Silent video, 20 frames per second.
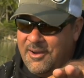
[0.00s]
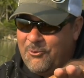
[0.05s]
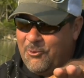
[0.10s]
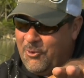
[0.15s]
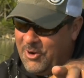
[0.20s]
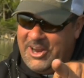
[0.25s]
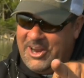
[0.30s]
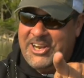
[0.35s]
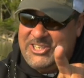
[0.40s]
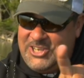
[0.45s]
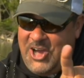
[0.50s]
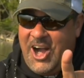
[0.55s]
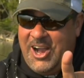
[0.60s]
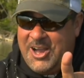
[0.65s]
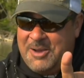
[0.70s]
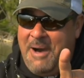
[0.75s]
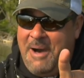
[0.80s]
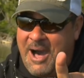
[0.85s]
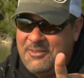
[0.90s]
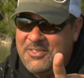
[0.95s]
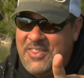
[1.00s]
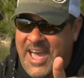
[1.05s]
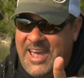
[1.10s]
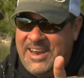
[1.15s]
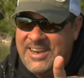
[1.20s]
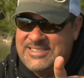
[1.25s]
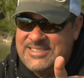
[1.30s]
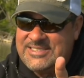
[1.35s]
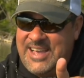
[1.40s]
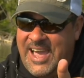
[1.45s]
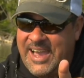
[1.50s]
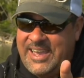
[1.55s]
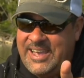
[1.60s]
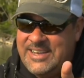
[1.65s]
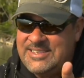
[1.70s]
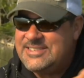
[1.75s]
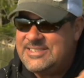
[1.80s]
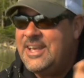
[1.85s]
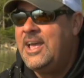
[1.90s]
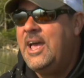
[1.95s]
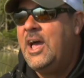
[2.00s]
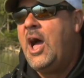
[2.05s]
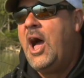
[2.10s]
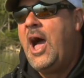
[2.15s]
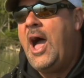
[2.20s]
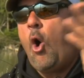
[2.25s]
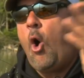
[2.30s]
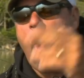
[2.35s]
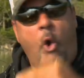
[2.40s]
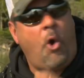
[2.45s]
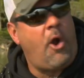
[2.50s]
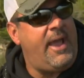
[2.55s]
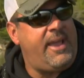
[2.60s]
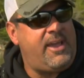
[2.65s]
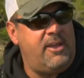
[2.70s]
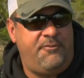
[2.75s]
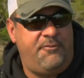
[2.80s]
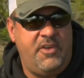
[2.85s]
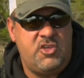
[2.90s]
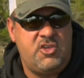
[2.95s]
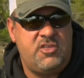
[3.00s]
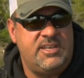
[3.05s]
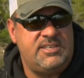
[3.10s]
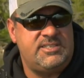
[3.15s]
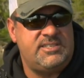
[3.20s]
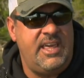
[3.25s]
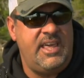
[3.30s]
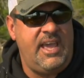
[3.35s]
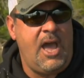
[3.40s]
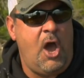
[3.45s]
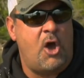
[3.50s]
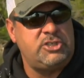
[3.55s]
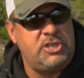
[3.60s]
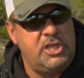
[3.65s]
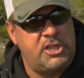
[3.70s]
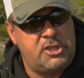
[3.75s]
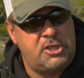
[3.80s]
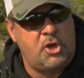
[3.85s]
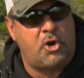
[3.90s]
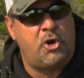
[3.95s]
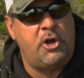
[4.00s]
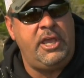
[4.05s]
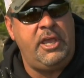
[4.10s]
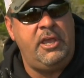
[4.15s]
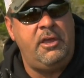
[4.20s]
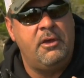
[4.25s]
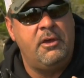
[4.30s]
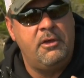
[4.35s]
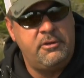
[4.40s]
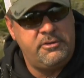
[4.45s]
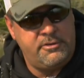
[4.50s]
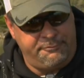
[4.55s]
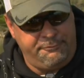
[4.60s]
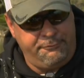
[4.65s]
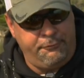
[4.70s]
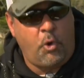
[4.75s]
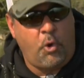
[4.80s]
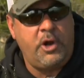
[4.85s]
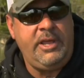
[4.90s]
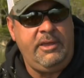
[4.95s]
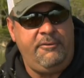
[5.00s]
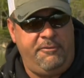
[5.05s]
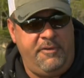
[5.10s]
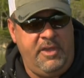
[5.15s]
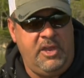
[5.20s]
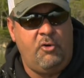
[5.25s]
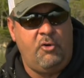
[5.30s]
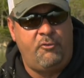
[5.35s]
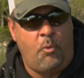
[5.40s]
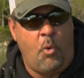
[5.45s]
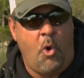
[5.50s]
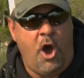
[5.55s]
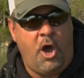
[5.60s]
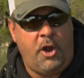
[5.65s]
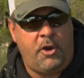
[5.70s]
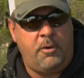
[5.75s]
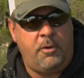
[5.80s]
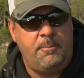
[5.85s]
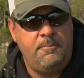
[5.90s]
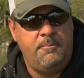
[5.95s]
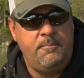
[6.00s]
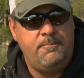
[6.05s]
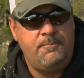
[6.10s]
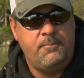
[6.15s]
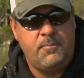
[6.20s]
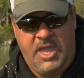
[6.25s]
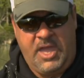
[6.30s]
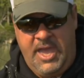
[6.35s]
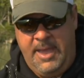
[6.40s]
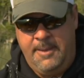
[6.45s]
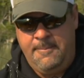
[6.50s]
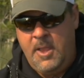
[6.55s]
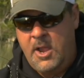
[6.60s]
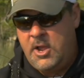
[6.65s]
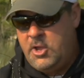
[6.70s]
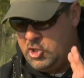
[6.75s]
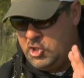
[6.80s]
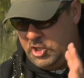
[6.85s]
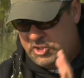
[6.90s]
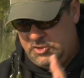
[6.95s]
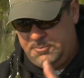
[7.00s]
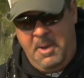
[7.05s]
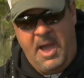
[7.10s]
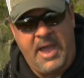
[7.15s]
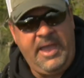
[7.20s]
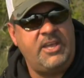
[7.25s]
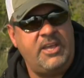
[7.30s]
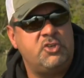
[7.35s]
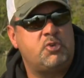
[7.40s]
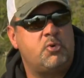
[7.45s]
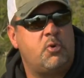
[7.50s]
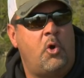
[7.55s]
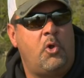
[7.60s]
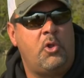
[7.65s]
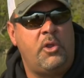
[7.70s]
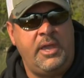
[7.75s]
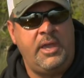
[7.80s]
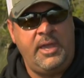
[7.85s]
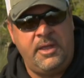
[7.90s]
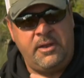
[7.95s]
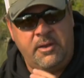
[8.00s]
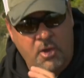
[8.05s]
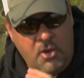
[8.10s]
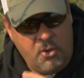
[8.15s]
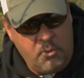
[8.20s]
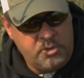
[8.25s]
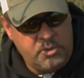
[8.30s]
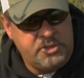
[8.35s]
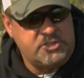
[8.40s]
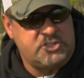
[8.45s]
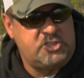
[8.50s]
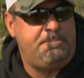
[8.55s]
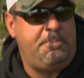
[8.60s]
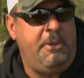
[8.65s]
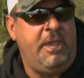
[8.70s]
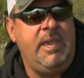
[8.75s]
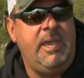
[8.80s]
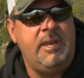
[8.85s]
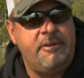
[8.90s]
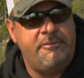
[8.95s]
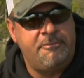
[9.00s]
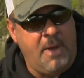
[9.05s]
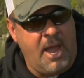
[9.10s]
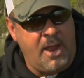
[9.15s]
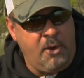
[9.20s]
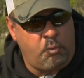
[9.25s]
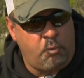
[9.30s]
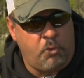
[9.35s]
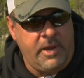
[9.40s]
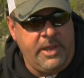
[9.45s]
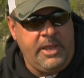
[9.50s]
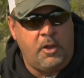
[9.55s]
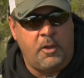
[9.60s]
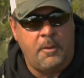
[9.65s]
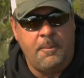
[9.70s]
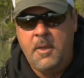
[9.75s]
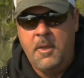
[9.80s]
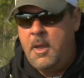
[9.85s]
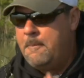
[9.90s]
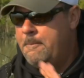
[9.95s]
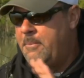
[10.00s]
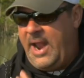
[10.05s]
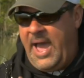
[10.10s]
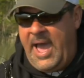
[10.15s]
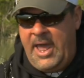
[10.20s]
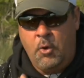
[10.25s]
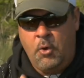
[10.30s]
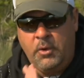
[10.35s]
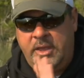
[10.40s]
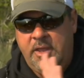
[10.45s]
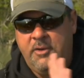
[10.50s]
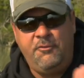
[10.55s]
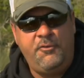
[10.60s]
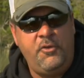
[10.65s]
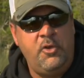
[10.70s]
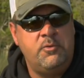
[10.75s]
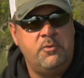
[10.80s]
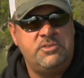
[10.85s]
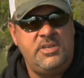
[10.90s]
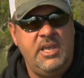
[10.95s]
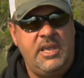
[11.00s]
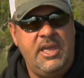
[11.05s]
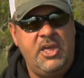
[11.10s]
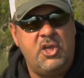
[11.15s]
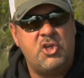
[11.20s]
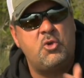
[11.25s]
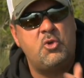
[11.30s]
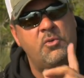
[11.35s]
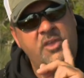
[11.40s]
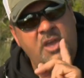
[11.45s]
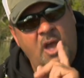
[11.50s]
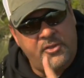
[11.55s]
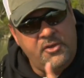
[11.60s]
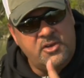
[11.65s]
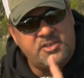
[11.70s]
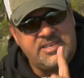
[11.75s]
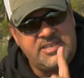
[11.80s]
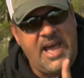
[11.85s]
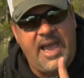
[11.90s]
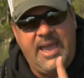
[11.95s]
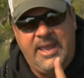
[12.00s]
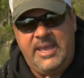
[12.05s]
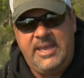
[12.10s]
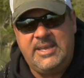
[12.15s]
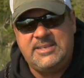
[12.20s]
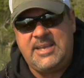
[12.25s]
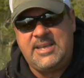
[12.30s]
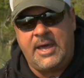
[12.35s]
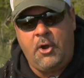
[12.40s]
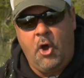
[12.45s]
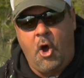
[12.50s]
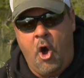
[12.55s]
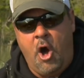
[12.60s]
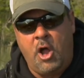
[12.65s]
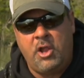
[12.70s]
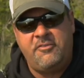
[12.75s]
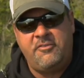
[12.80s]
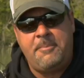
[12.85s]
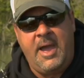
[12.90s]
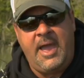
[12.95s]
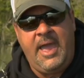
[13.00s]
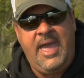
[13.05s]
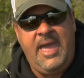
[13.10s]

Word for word: we're gonna talk about that in a second or I could fish this thing out to 30 to 40 feet of water, okay? Just by controlling it with the speed of my reel. But I don't confuse the issue. The other side is on all of my